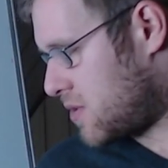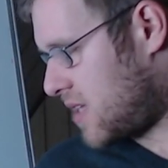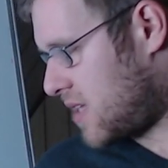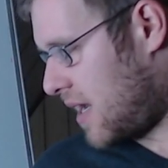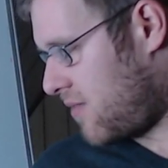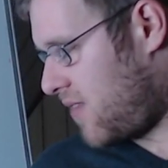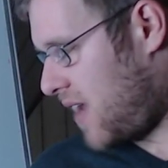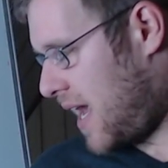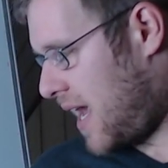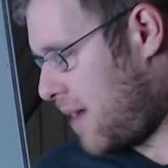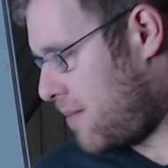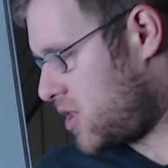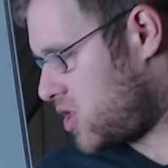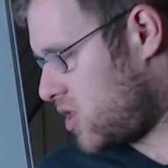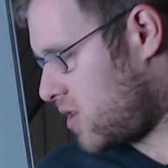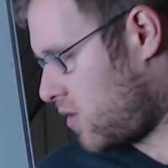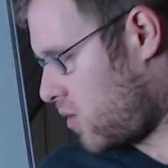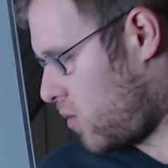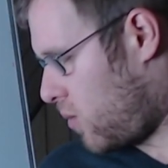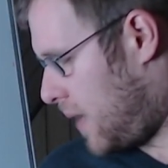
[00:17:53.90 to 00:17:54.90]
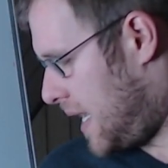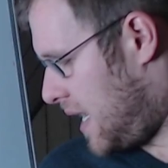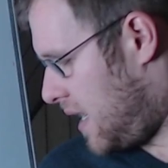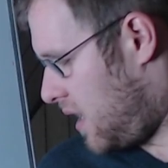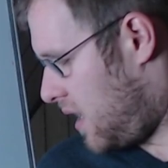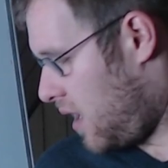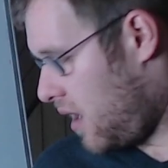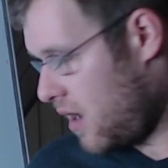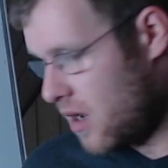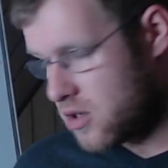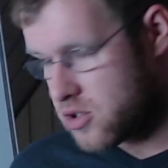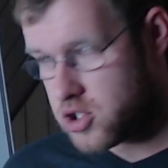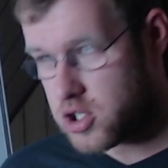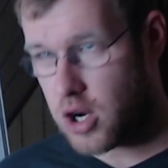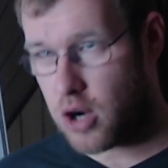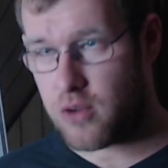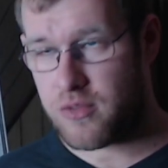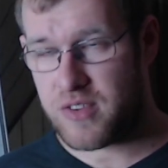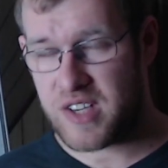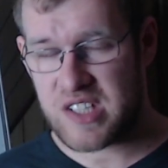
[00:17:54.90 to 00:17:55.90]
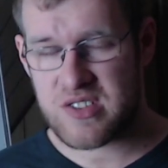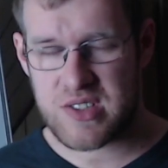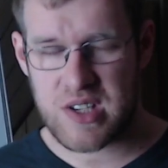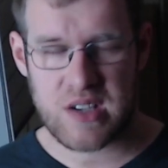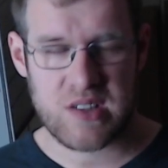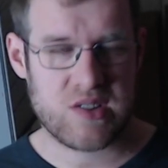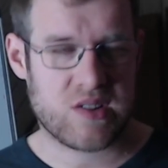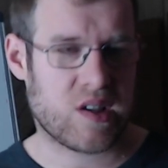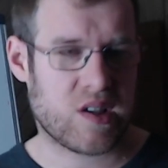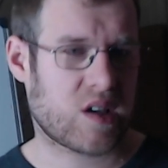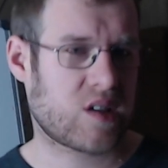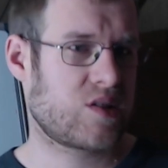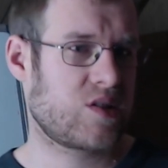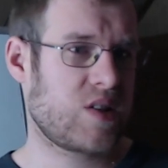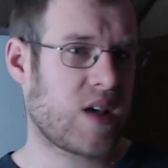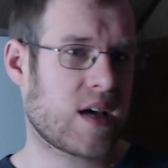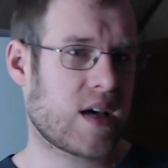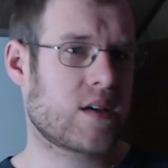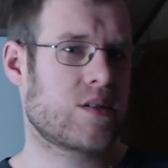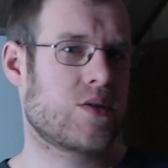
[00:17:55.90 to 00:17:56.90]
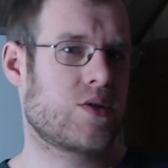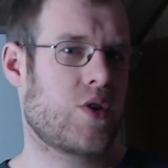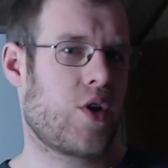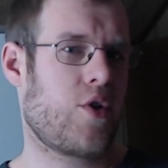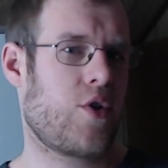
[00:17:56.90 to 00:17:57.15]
percent of damage in the win. Chovy, six six six,